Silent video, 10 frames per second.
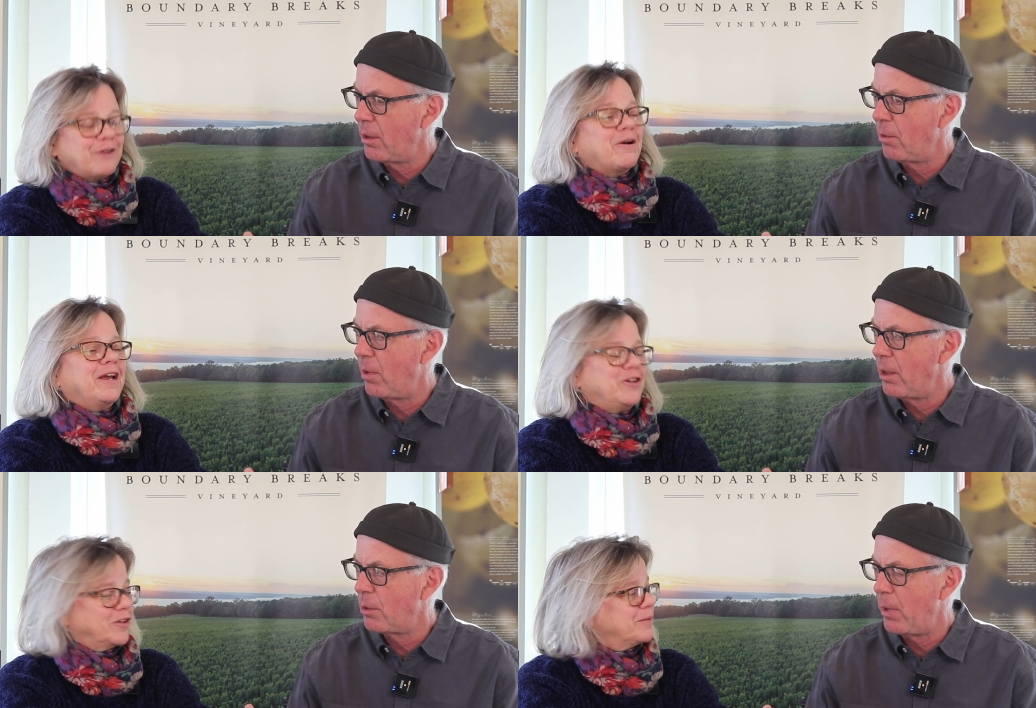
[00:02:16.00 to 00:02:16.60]
Speaker 1: end of right. the
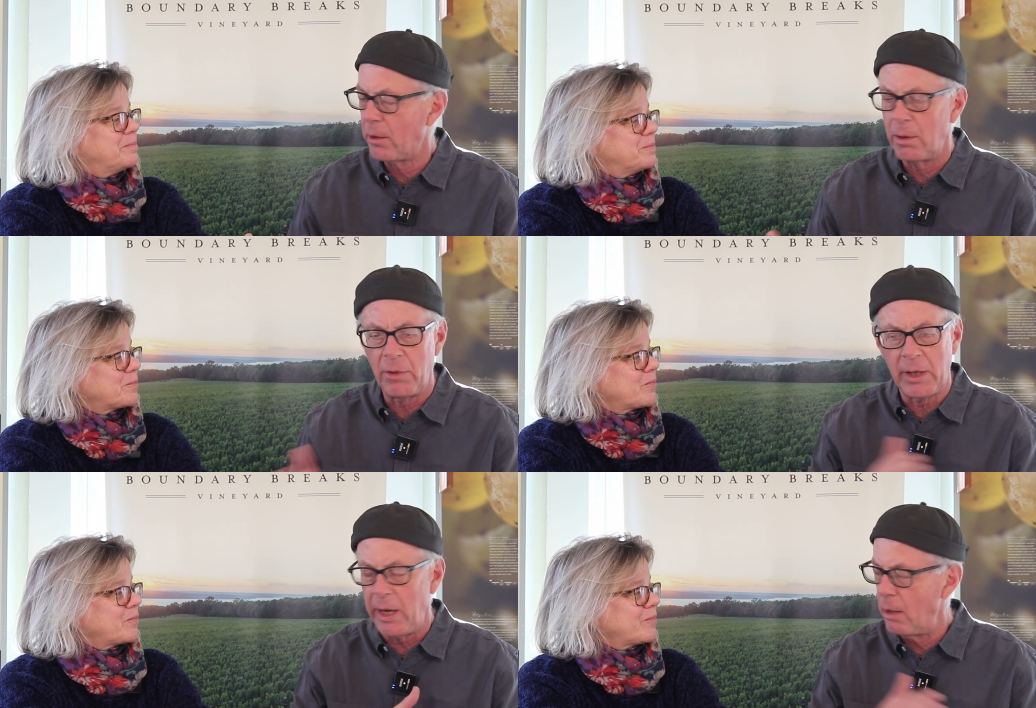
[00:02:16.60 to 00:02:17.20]
wine spectrum.
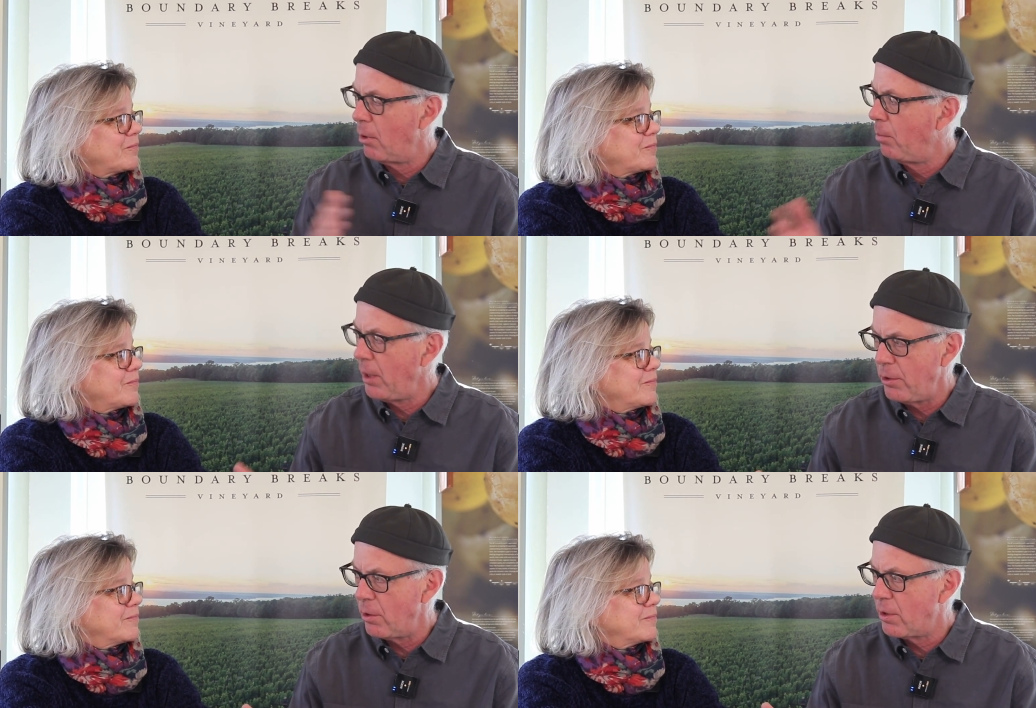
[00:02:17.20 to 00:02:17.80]
You can't
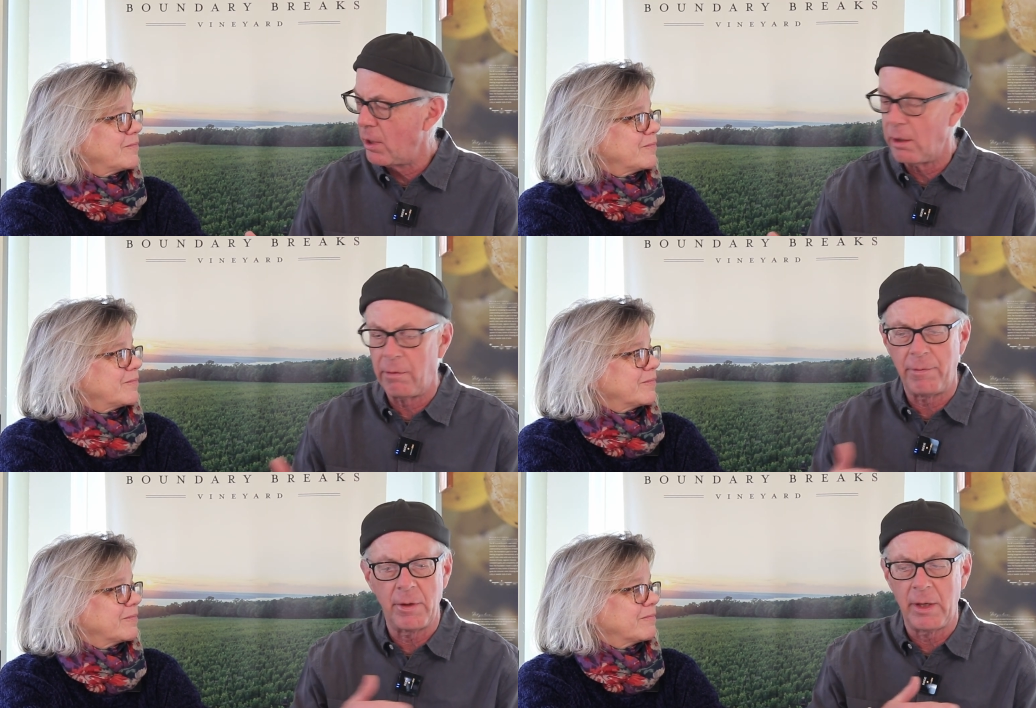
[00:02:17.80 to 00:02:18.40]
repeat
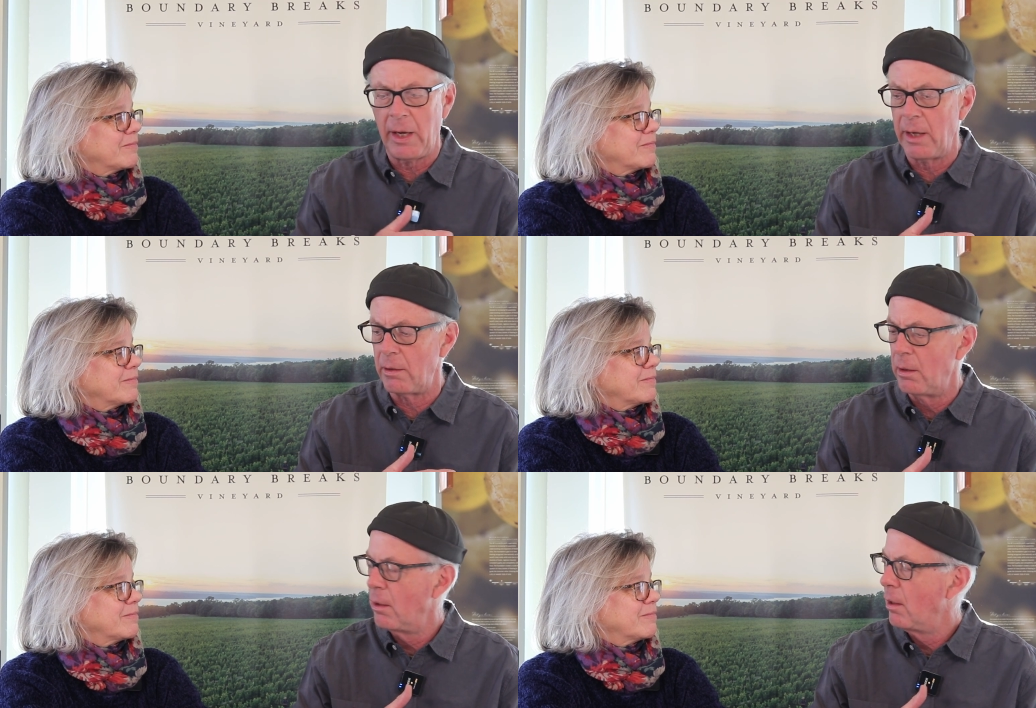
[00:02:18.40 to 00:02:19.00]
yourself. You can't,